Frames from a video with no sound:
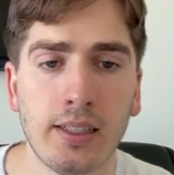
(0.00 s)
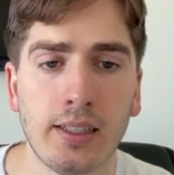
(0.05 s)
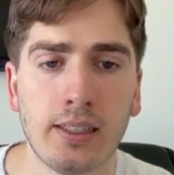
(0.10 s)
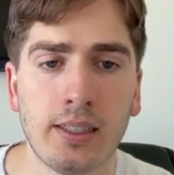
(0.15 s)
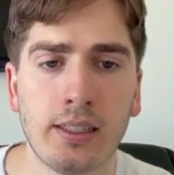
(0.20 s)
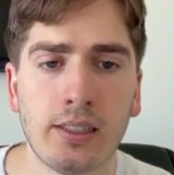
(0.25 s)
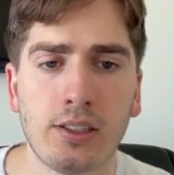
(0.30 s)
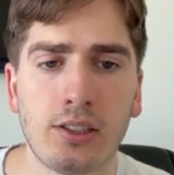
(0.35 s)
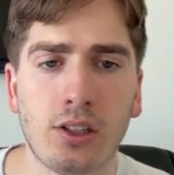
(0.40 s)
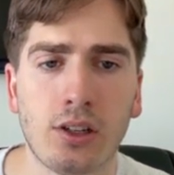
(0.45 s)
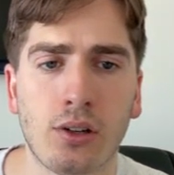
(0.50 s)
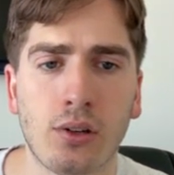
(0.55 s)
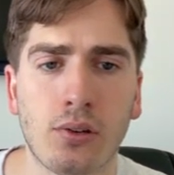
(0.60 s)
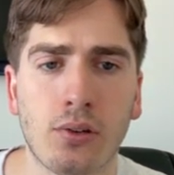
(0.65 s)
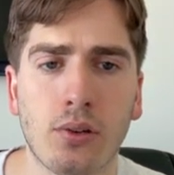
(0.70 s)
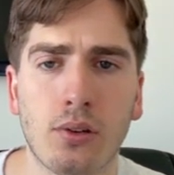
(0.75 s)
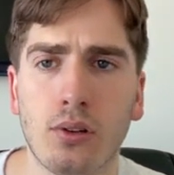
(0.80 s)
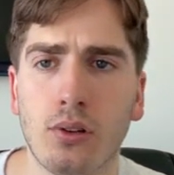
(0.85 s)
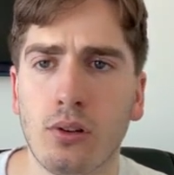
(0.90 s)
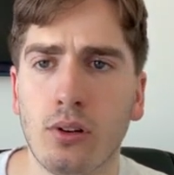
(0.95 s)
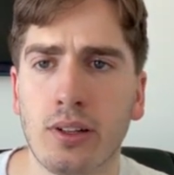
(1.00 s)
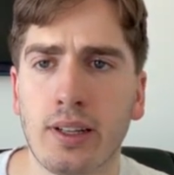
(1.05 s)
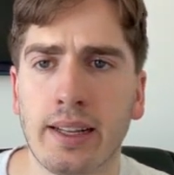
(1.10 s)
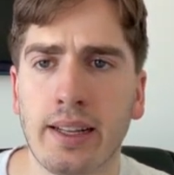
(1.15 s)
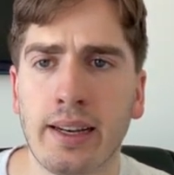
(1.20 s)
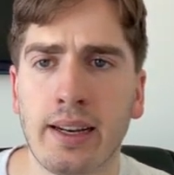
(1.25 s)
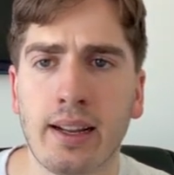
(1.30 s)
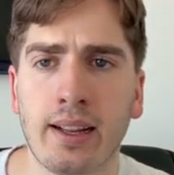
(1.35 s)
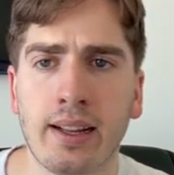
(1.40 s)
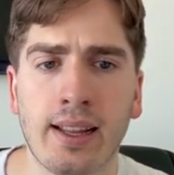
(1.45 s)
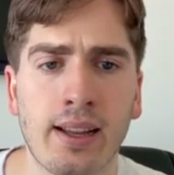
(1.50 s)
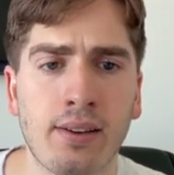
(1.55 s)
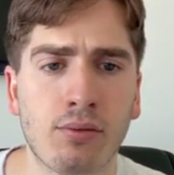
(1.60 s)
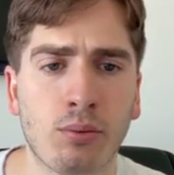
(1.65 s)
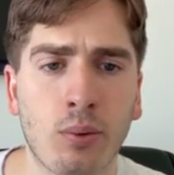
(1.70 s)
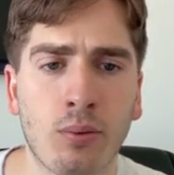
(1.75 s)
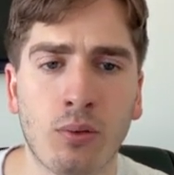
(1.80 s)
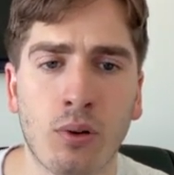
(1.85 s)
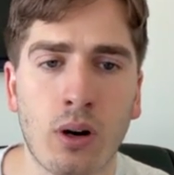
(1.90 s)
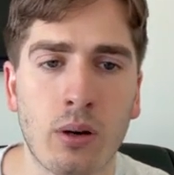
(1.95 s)
So looking at it again
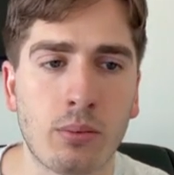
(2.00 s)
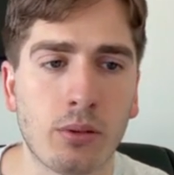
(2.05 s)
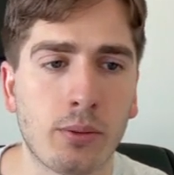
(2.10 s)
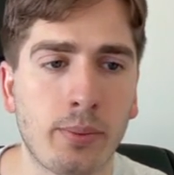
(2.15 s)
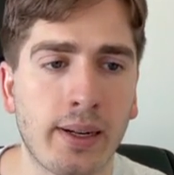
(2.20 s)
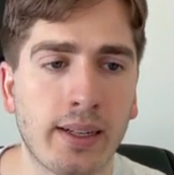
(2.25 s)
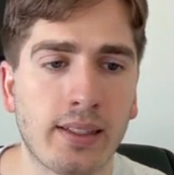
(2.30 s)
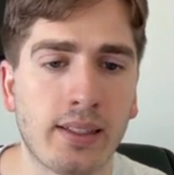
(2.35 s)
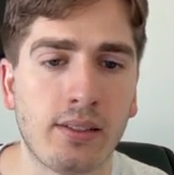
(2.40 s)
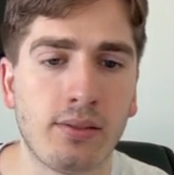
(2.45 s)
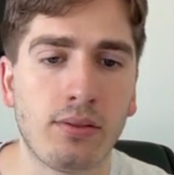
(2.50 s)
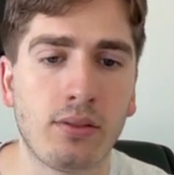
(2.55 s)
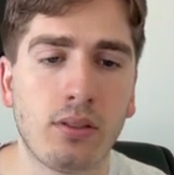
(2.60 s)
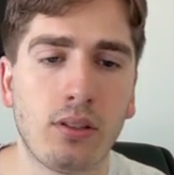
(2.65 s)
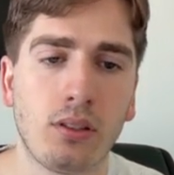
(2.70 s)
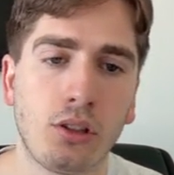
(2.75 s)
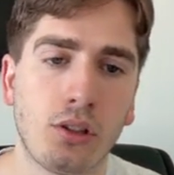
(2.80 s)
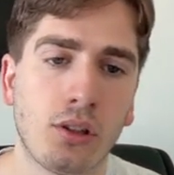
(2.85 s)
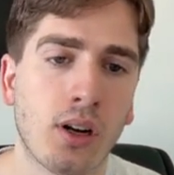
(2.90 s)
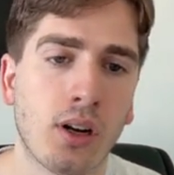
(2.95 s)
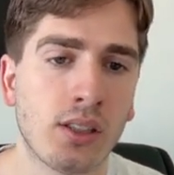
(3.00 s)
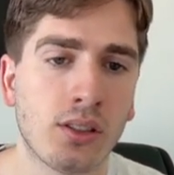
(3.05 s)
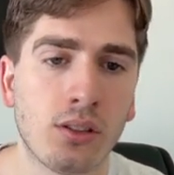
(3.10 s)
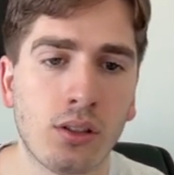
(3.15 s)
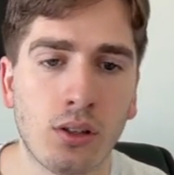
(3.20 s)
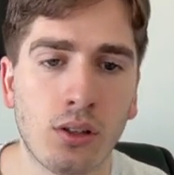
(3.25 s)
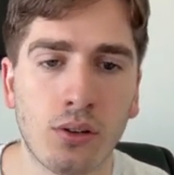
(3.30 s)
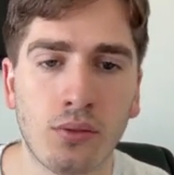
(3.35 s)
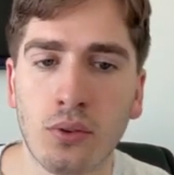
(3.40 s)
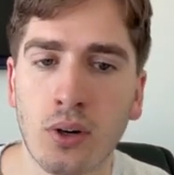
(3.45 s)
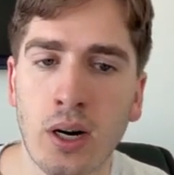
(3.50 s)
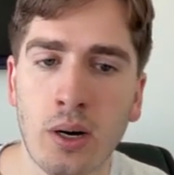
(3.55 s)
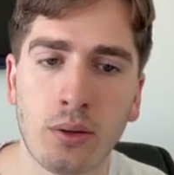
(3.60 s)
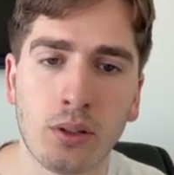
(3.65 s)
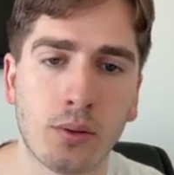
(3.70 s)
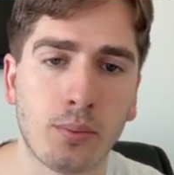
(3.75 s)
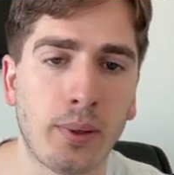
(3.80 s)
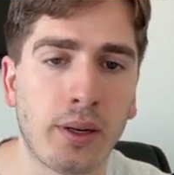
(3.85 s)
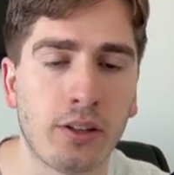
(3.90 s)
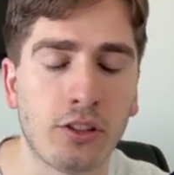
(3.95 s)
from a 4-hour perspective, you guys know 4
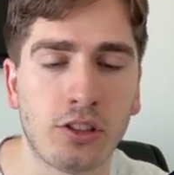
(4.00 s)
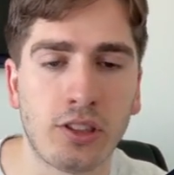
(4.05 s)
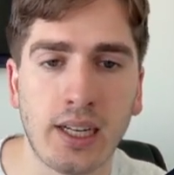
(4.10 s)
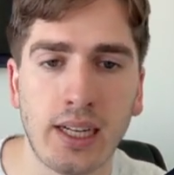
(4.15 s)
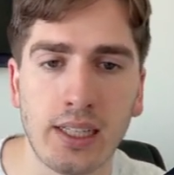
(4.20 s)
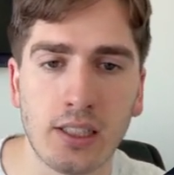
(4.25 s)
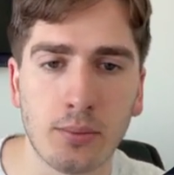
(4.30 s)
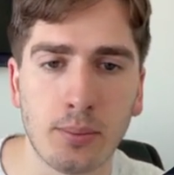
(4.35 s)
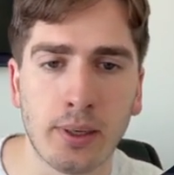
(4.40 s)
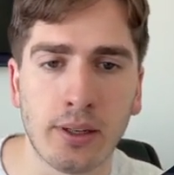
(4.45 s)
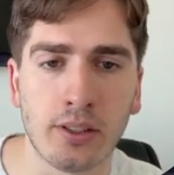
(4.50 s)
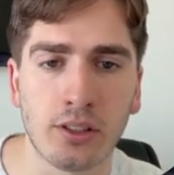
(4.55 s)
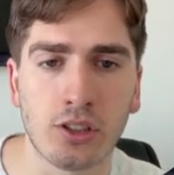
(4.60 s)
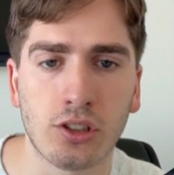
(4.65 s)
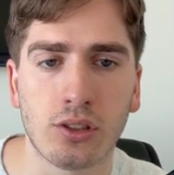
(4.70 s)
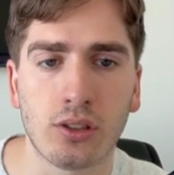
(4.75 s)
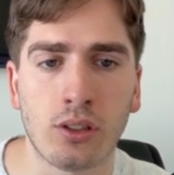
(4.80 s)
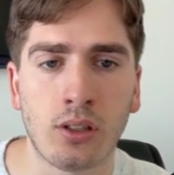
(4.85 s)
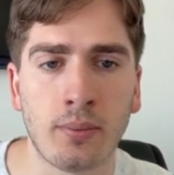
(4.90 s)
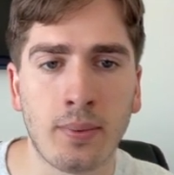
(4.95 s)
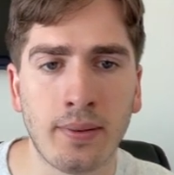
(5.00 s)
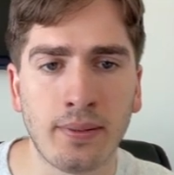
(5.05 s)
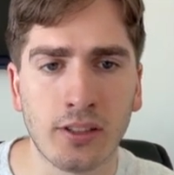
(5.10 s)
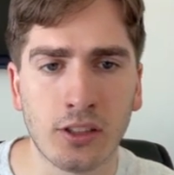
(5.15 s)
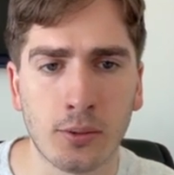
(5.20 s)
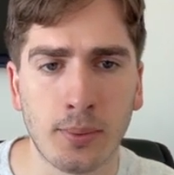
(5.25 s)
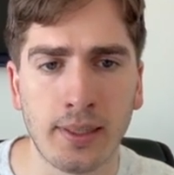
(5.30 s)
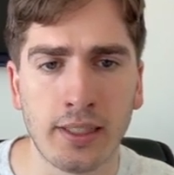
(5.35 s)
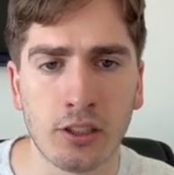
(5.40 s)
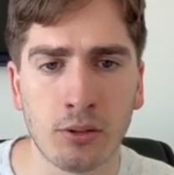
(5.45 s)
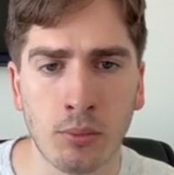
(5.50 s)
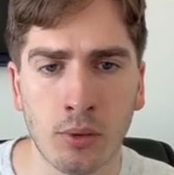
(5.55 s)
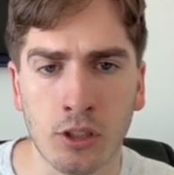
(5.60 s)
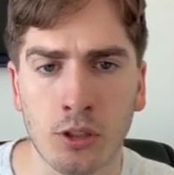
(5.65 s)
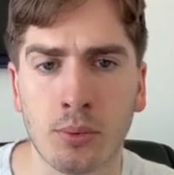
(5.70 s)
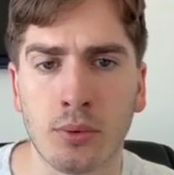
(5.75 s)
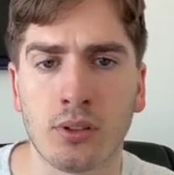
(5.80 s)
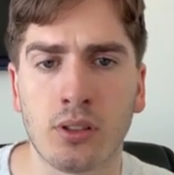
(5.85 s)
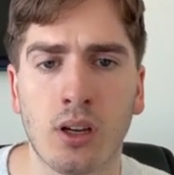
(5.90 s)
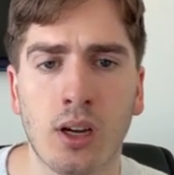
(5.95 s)
hours bearish, daily is bearish. I've explained this
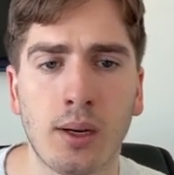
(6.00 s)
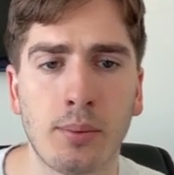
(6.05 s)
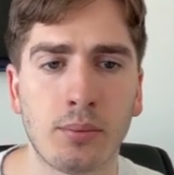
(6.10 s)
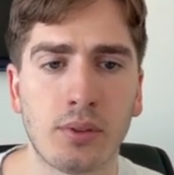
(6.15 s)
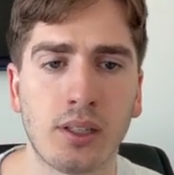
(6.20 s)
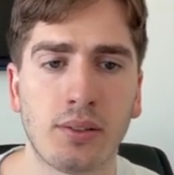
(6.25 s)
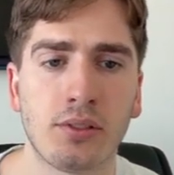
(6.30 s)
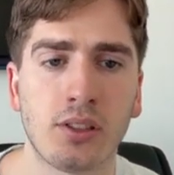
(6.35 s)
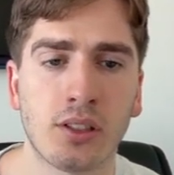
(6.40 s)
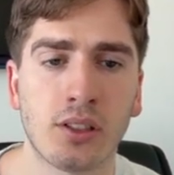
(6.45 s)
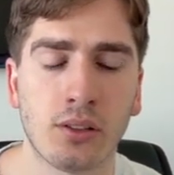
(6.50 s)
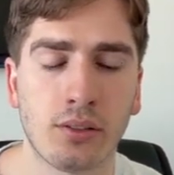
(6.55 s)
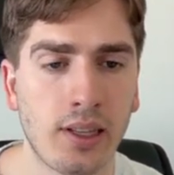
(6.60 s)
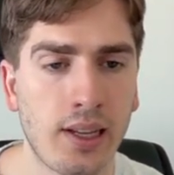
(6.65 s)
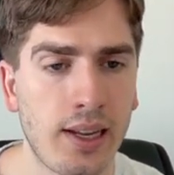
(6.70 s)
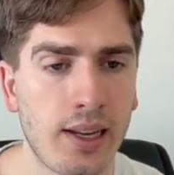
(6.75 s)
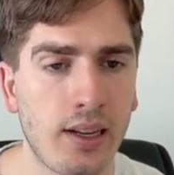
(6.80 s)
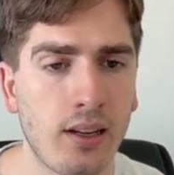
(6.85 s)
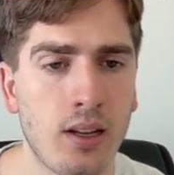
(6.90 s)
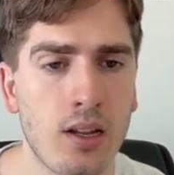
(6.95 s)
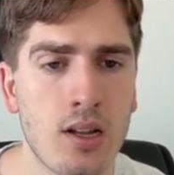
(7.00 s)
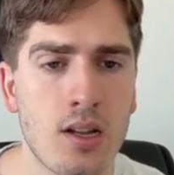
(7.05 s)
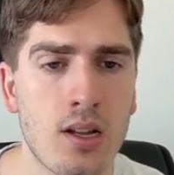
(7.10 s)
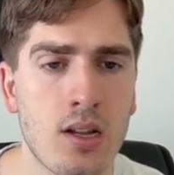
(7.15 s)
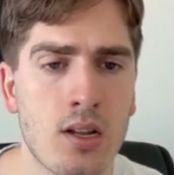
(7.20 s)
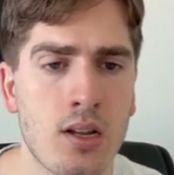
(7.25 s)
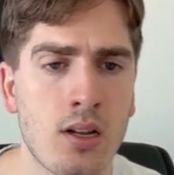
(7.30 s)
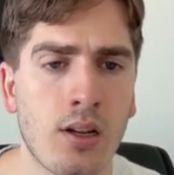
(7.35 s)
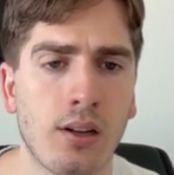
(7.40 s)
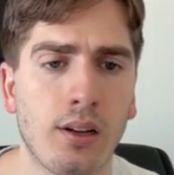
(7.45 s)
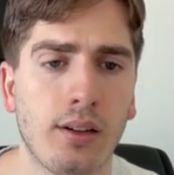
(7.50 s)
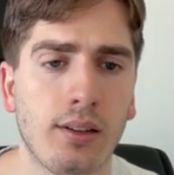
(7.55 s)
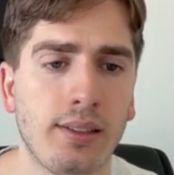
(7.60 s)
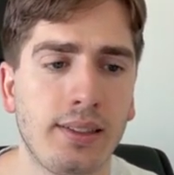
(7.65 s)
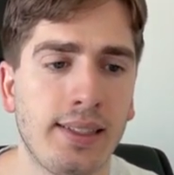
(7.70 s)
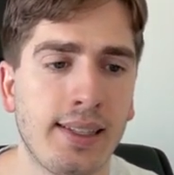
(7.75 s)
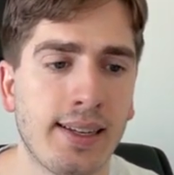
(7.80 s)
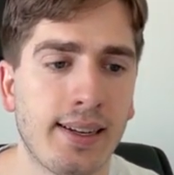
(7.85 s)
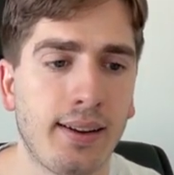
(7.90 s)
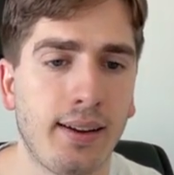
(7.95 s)
multiple times every single day.
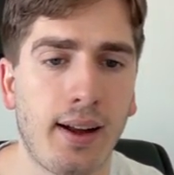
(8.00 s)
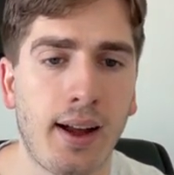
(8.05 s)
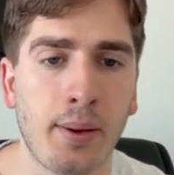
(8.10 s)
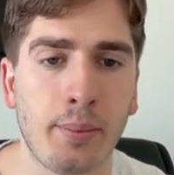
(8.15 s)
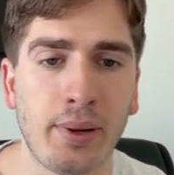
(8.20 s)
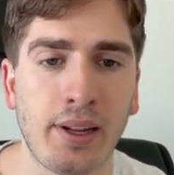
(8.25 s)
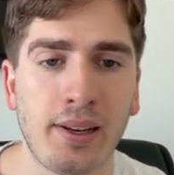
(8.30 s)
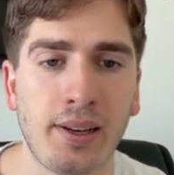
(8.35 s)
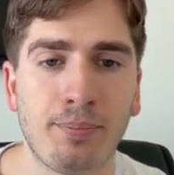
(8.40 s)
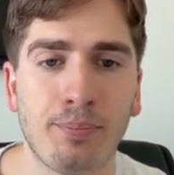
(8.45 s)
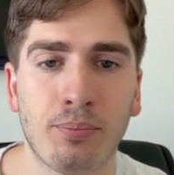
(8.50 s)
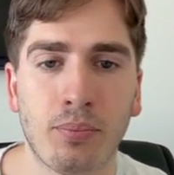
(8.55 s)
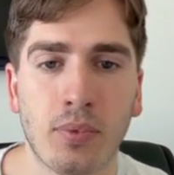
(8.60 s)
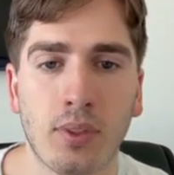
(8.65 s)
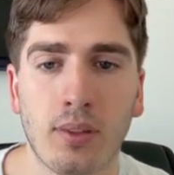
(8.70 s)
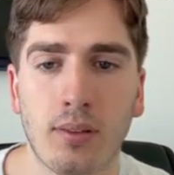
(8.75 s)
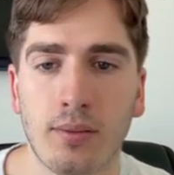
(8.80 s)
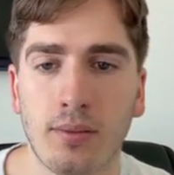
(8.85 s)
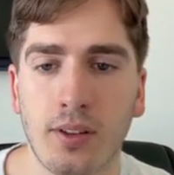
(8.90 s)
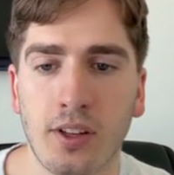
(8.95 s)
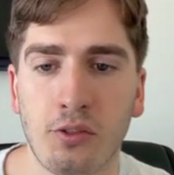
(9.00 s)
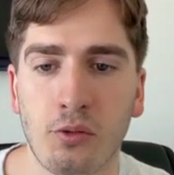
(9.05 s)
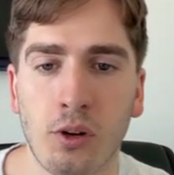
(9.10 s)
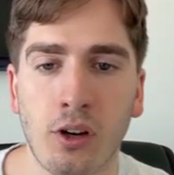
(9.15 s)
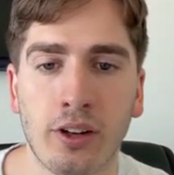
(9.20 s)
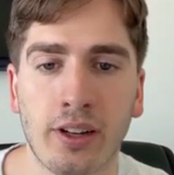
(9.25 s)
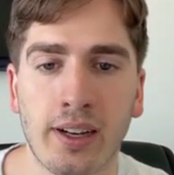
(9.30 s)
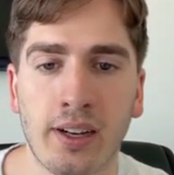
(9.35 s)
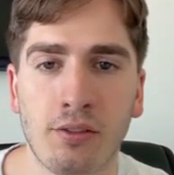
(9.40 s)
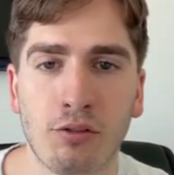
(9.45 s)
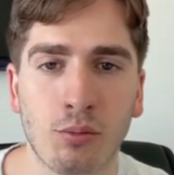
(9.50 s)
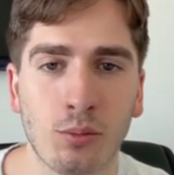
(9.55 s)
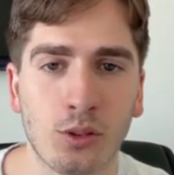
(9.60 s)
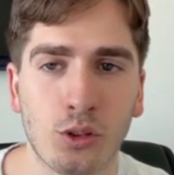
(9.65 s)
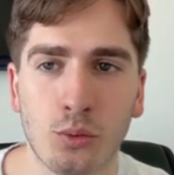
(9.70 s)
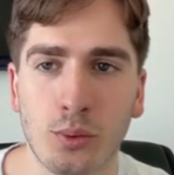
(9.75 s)
Yeah, I mean, if we look at it from a swing